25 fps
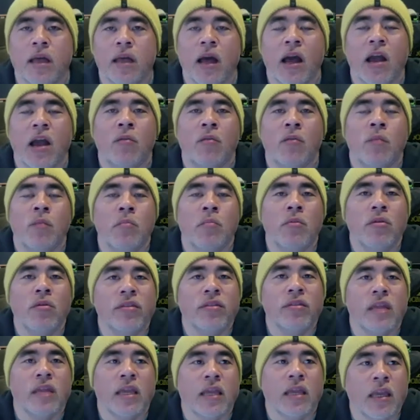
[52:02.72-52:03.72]
I remember
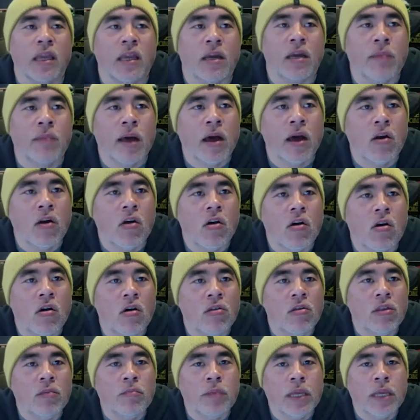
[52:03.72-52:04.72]
thinking about
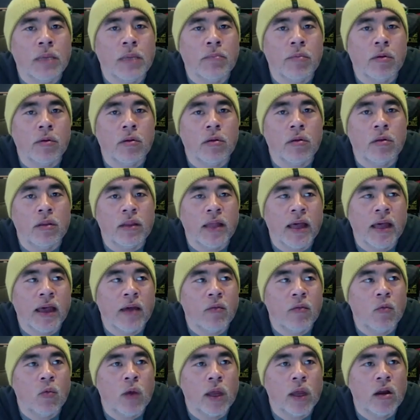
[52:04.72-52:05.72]
all the people
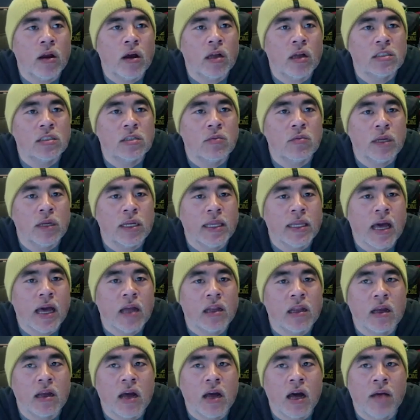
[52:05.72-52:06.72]
that went on to win
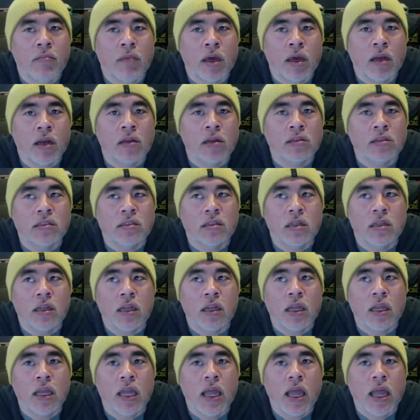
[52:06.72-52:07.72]
Caldecott medals
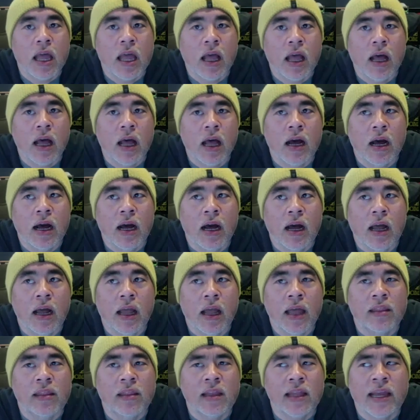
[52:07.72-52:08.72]

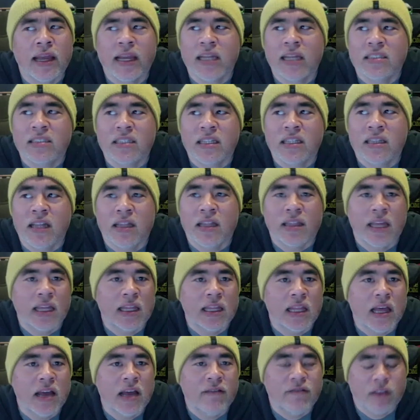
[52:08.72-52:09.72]
and the legacy that they
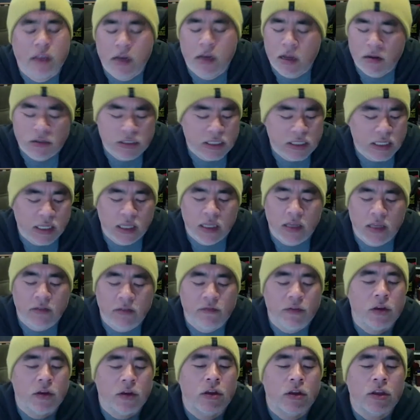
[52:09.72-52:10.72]
left. I was thinking
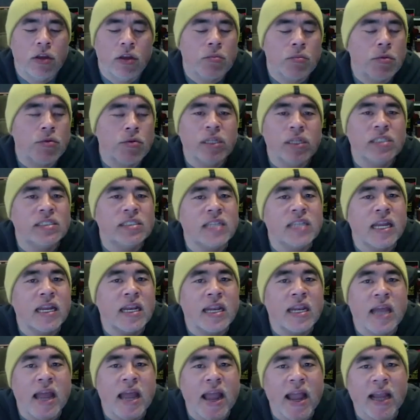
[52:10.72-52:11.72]
of, your Maurice
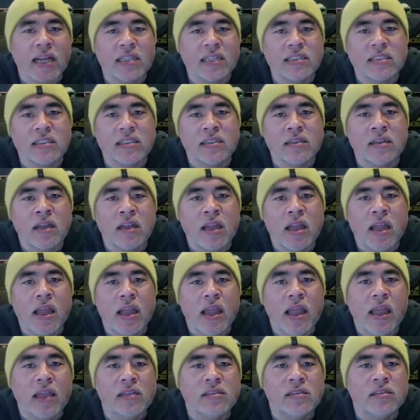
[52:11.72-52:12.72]
Sendak's
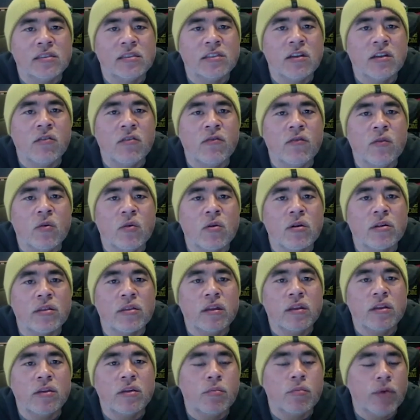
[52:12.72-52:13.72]
and so forth,
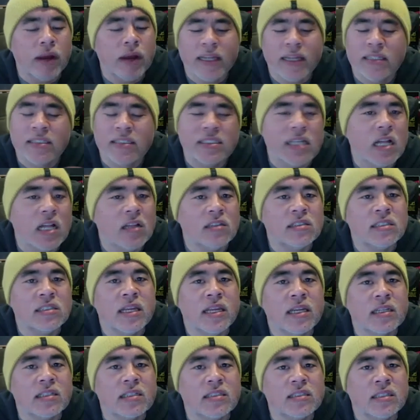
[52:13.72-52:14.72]
and your Brian
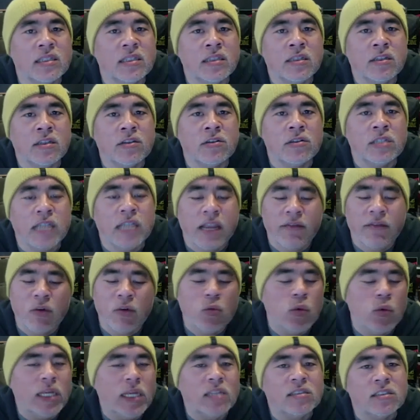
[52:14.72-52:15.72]
Selznick's and your David
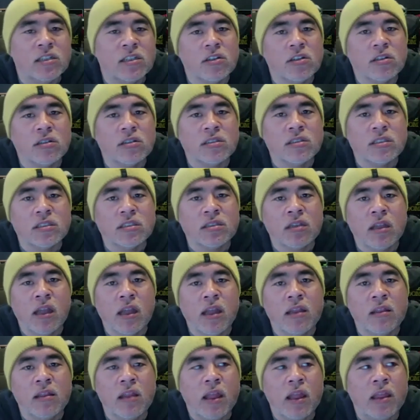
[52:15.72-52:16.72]
Wiesner's
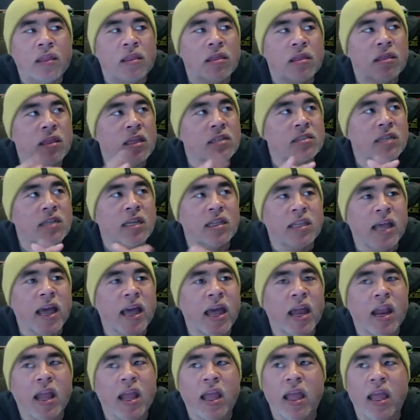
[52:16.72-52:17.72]
and things like that.